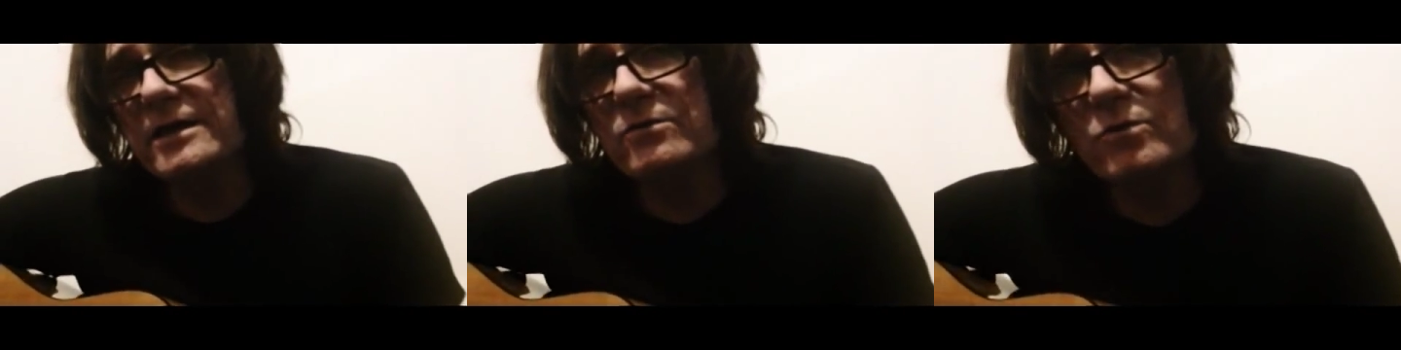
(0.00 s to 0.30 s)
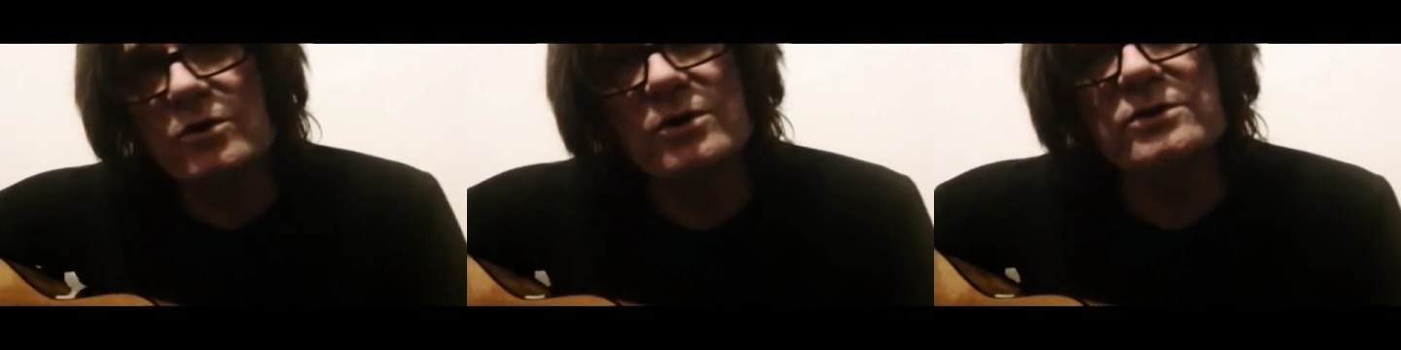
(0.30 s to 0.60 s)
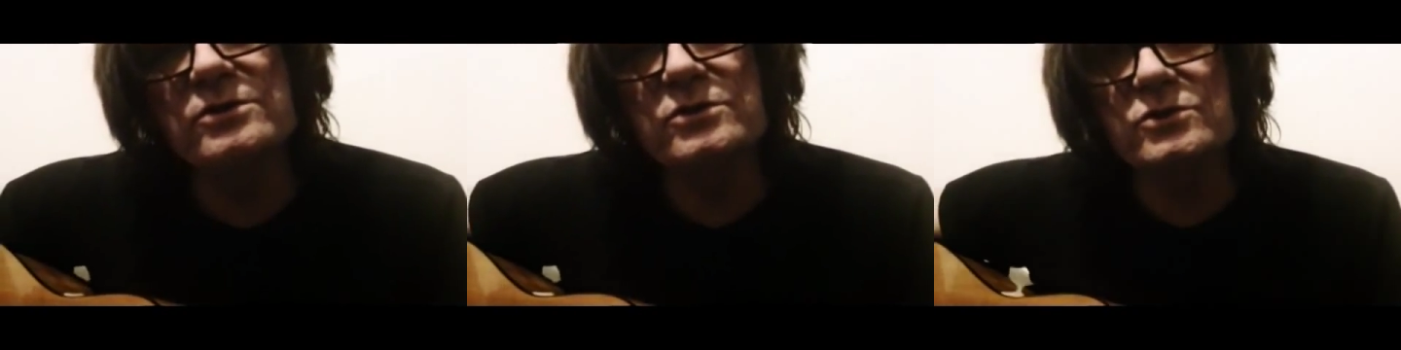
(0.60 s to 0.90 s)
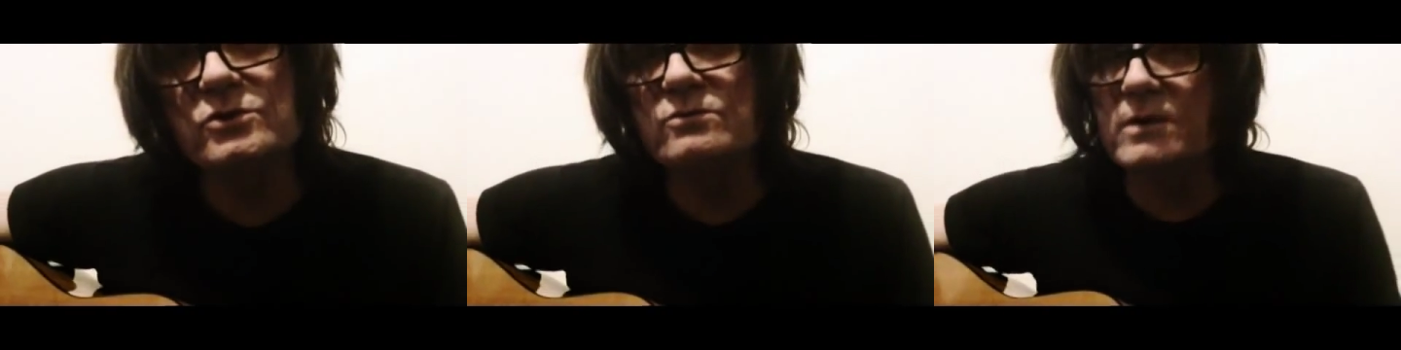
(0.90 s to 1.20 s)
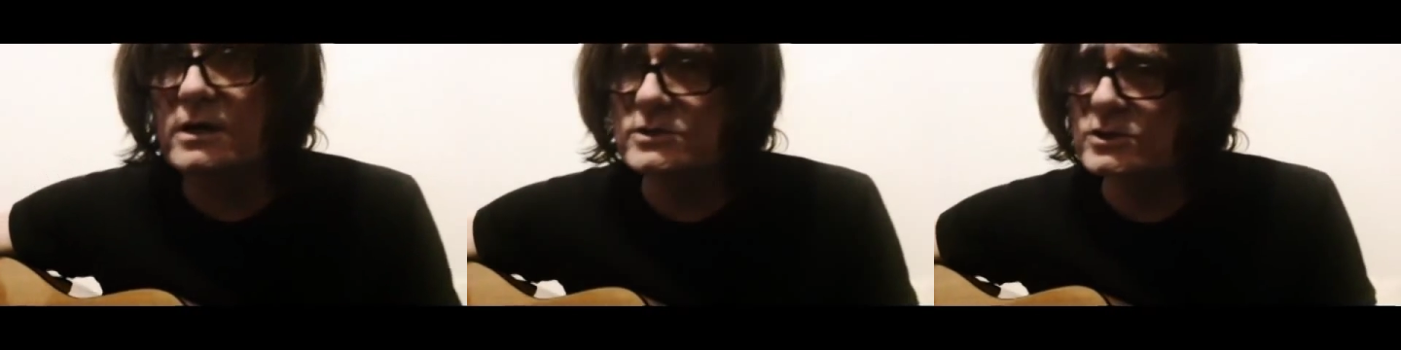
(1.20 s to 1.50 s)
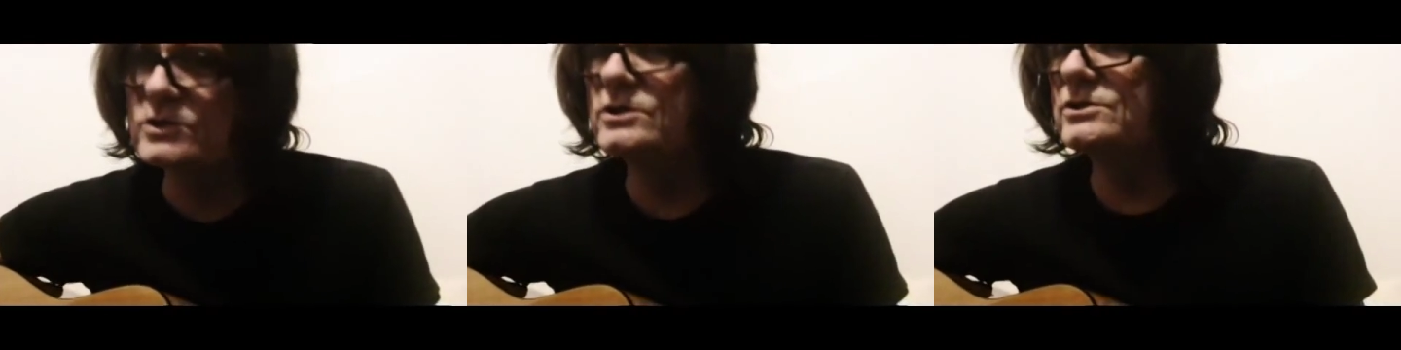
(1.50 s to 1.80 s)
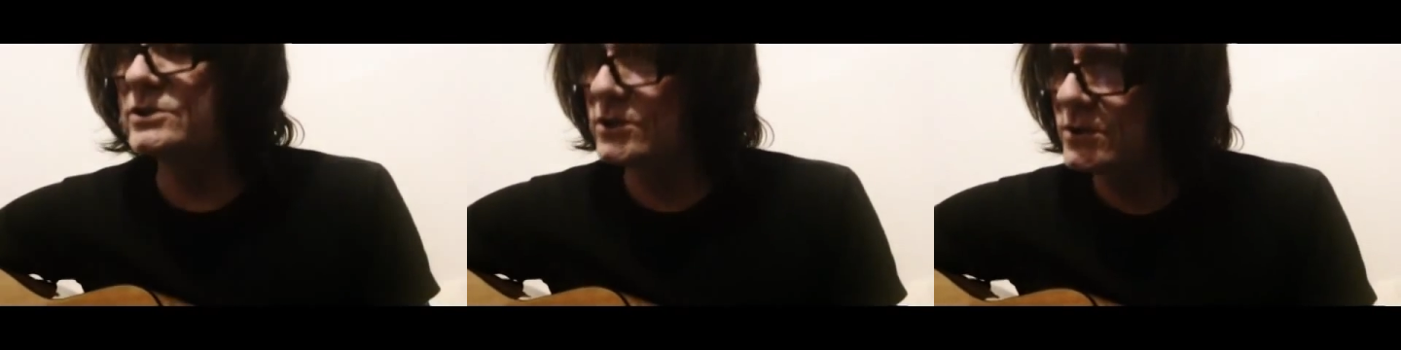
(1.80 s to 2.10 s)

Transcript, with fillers: it wouldn't do much good to